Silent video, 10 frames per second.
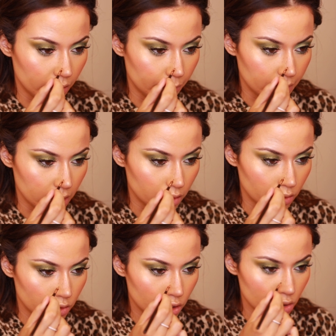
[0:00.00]
them
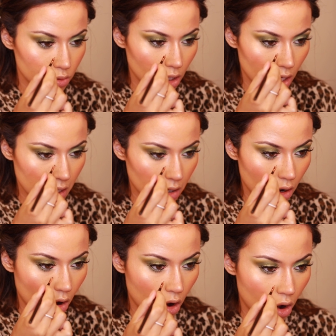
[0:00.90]
being too
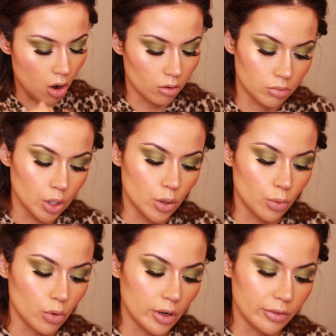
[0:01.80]
dark or
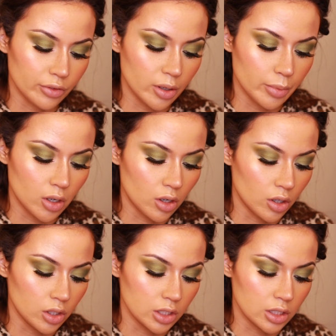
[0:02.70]
whatever,
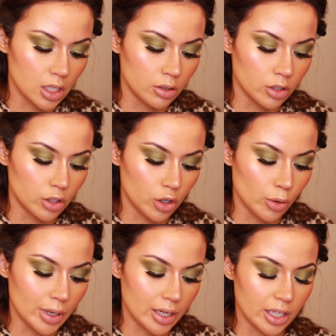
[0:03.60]
because I'm going to
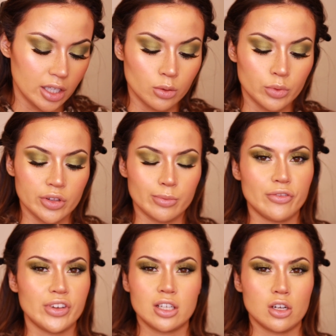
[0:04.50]
go back in with my
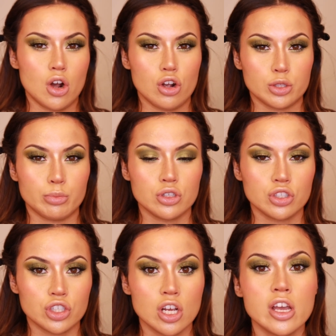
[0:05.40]
finger or
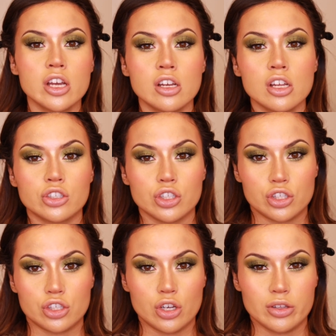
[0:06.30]
sponge
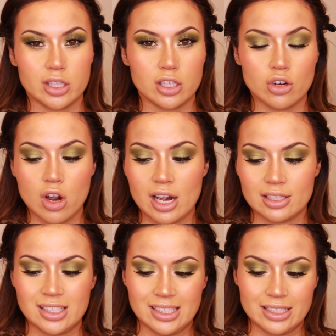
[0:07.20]
just so that they're not
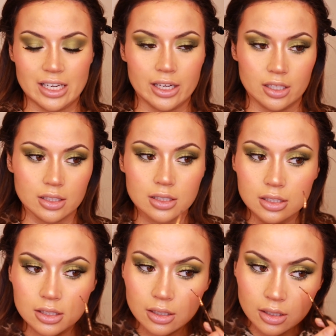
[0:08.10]
as
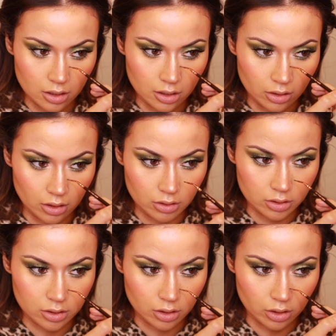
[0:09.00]
intense. And
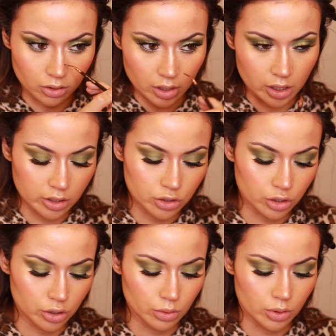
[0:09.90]
also I
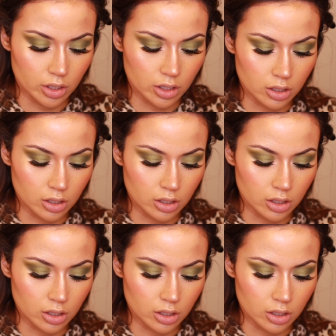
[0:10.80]
do